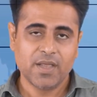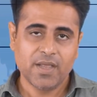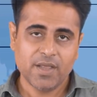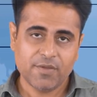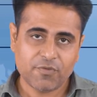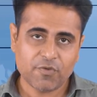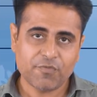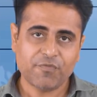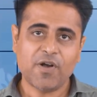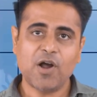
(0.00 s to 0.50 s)

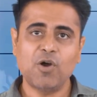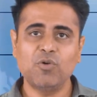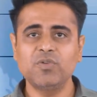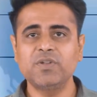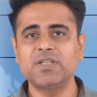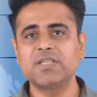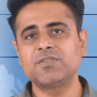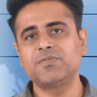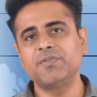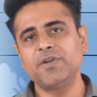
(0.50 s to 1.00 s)
If you found
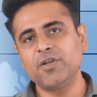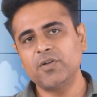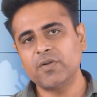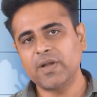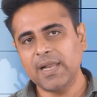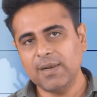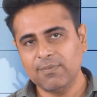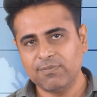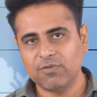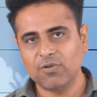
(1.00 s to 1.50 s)
this video
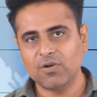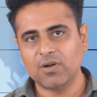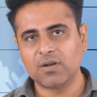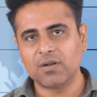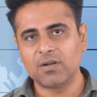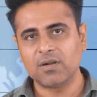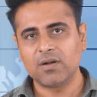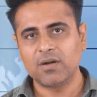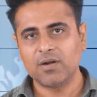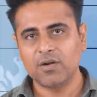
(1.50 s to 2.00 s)
helpful,
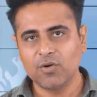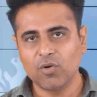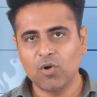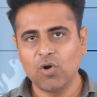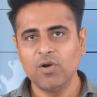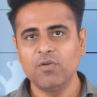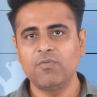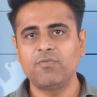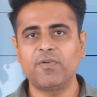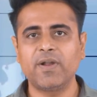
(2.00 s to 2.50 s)

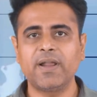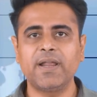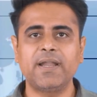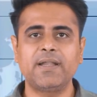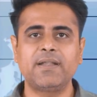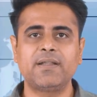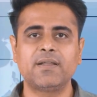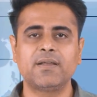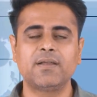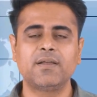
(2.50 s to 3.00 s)
don't
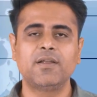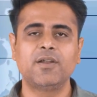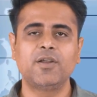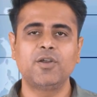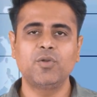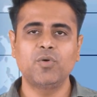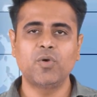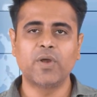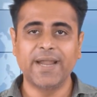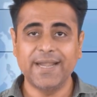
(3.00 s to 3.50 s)
forget
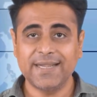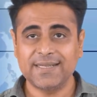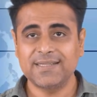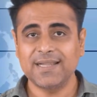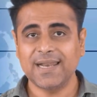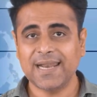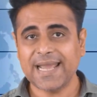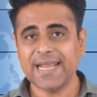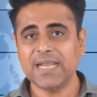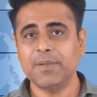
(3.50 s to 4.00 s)
to hit
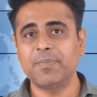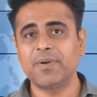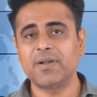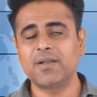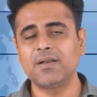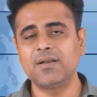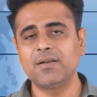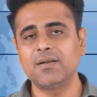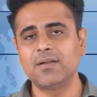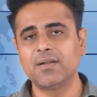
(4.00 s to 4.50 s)
the like
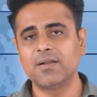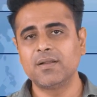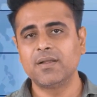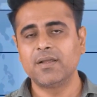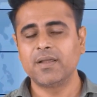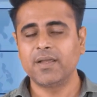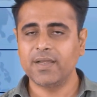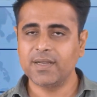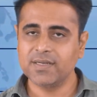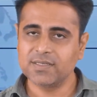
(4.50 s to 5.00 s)
button
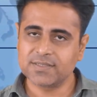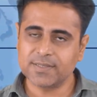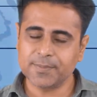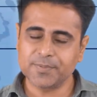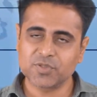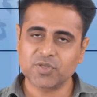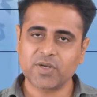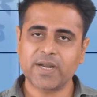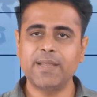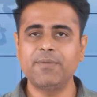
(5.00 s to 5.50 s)
and
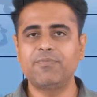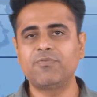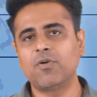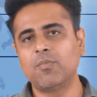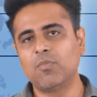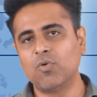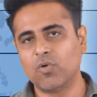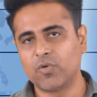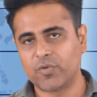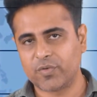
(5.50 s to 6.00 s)
subscribe for
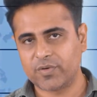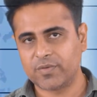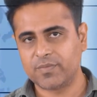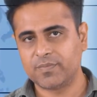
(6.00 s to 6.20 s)
more.